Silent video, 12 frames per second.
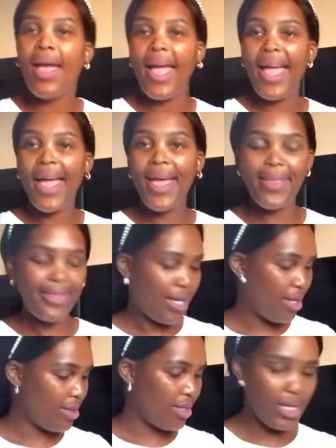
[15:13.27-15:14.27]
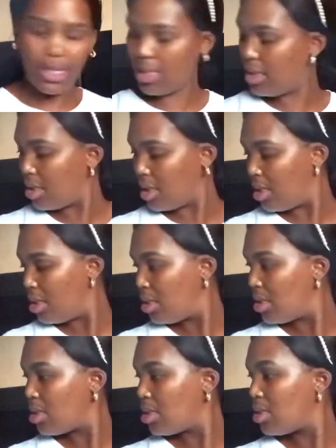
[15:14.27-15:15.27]
And this
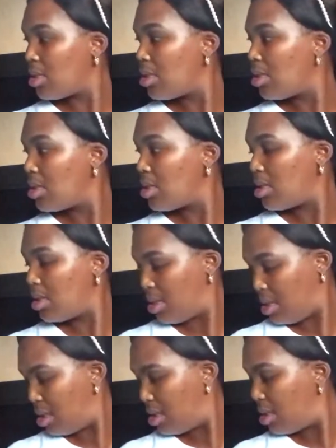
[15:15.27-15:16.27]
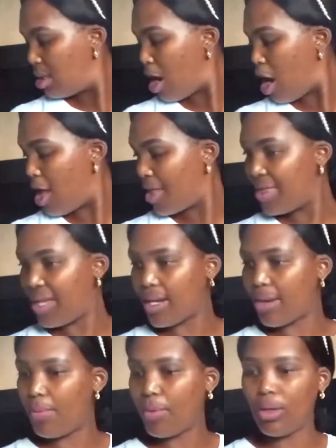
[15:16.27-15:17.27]
is all that I
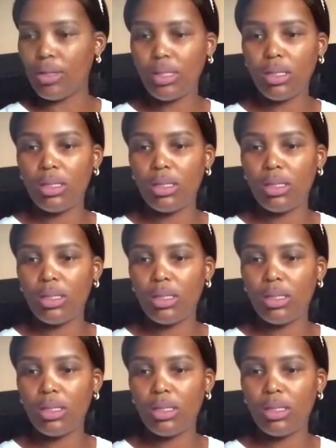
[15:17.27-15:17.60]
bought.